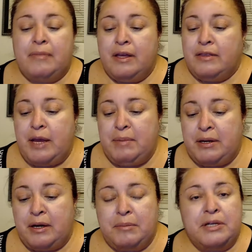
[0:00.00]
they
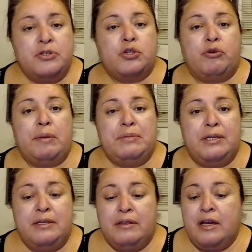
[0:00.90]
become
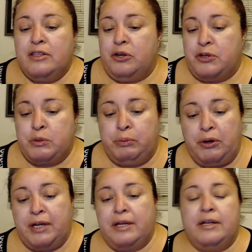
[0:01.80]
conscripted, they're
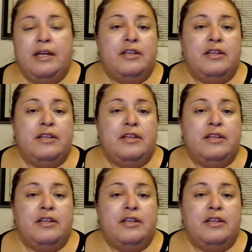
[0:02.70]
exploited,